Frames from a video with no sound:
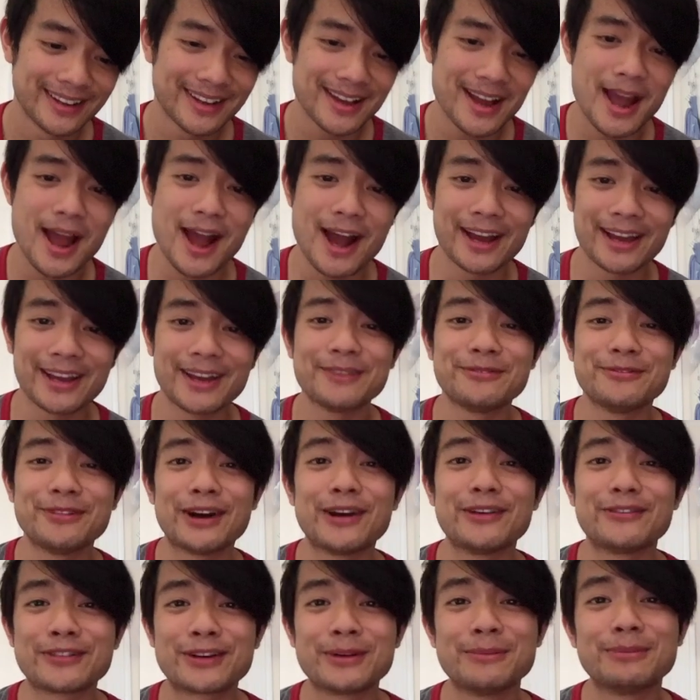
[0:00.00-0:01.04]
I have
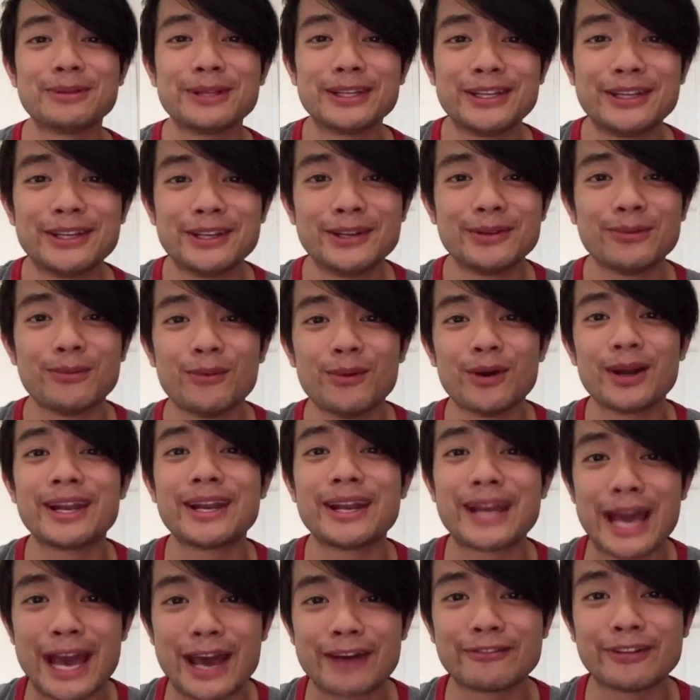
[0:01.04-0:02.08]
I've completed one and
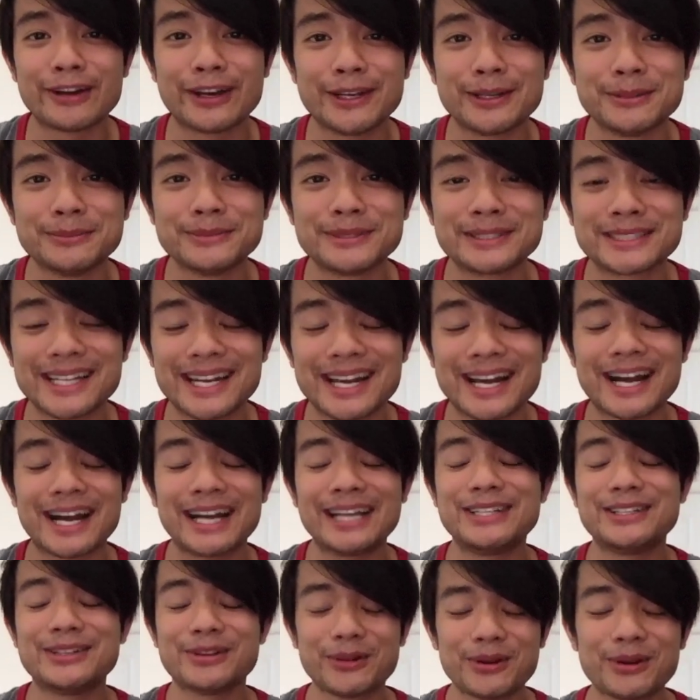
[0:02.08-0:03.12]
a half items. I
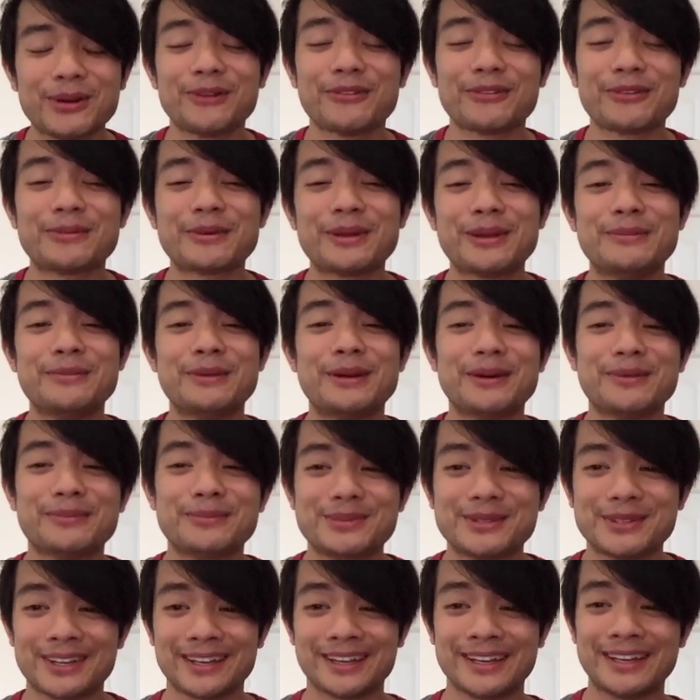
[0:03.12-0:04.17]
don't know if I'm gonna be able
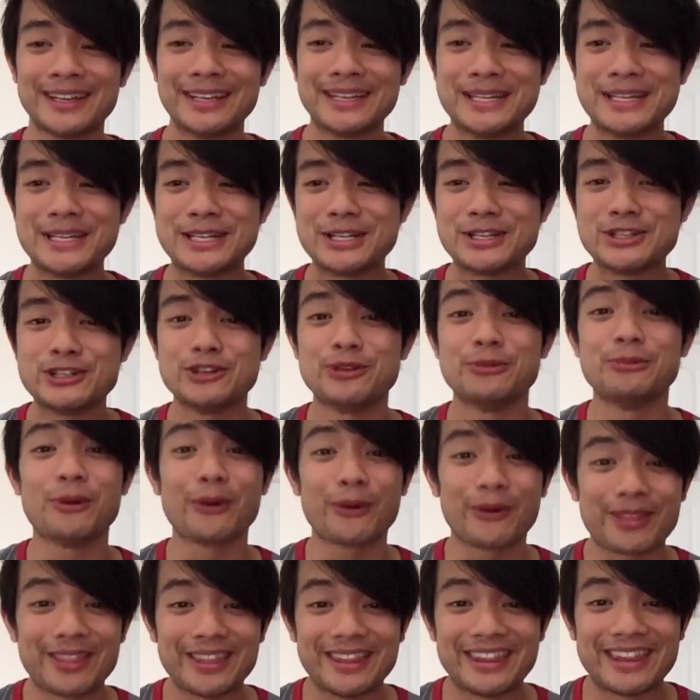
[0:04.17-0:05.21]
to do
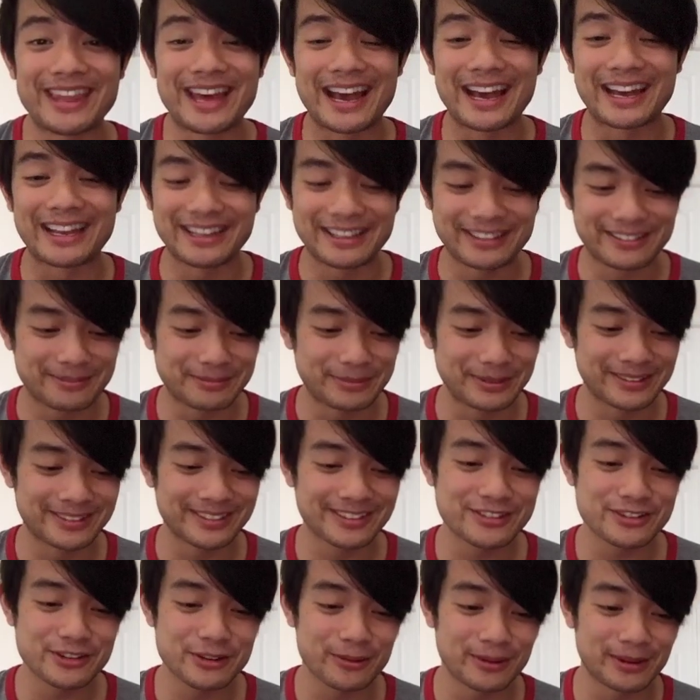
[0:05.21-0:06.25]
more than that. It's been
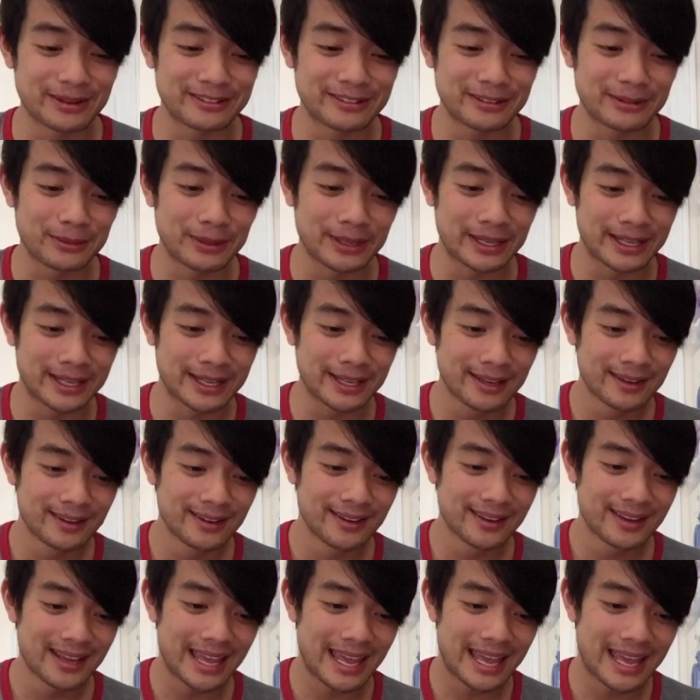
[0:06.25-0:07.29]
such a crazy week,
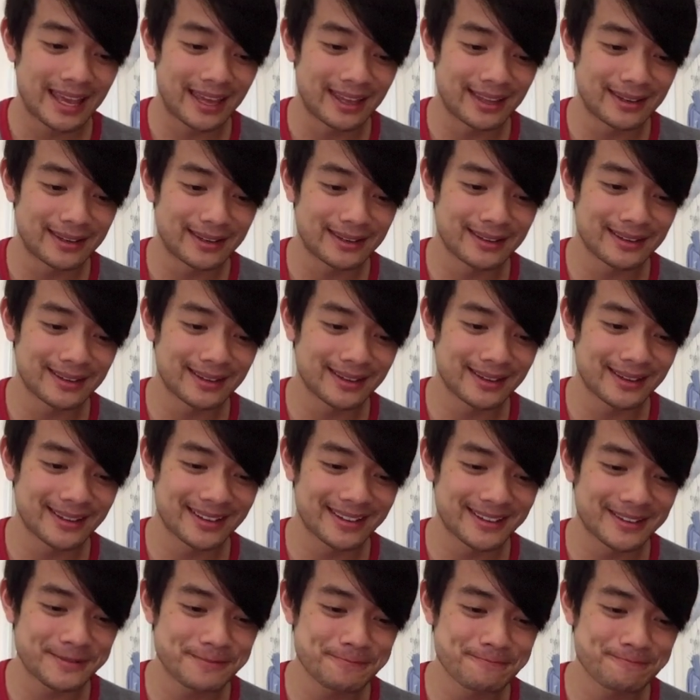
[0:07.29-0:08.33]
and
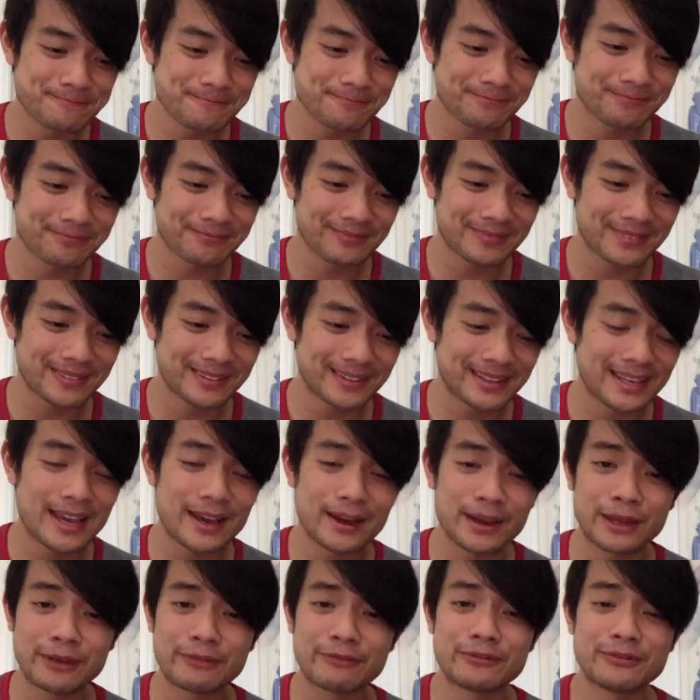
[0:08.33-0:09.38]
uh,
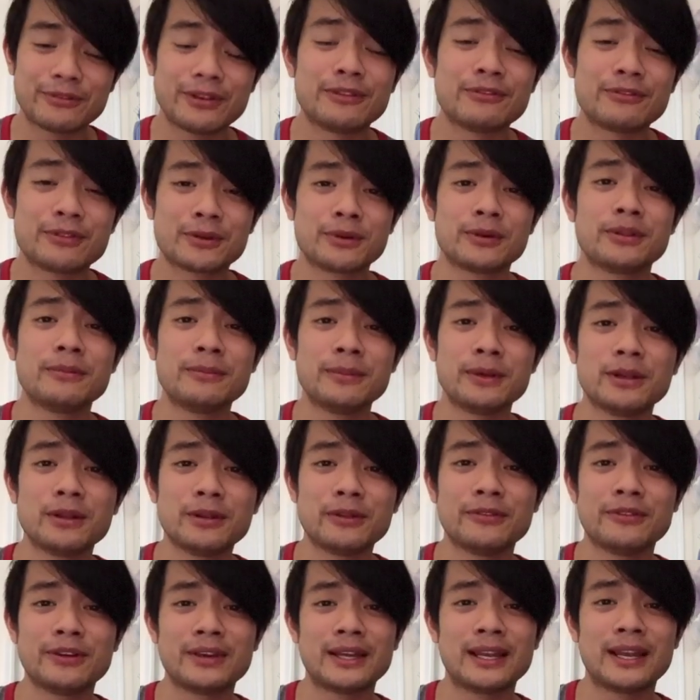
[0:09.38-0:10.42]
yeah, if if you're in the middle
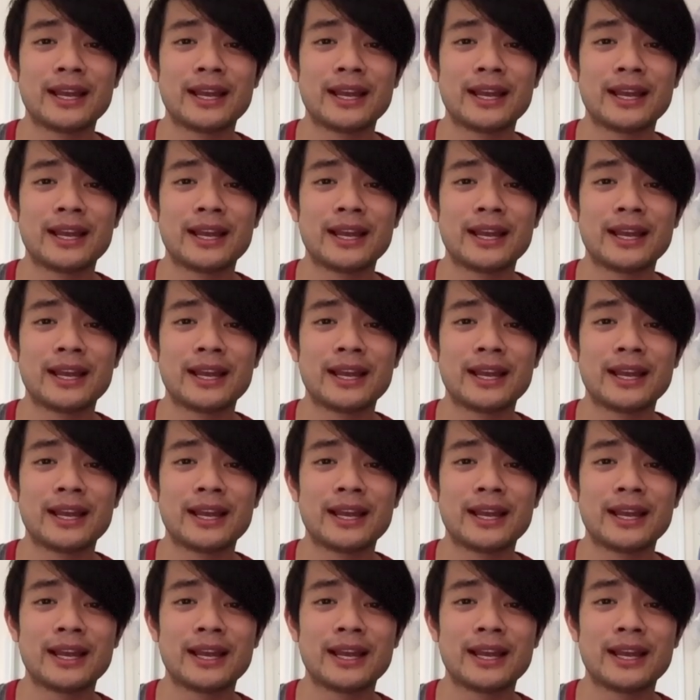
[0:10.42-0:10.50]
of it,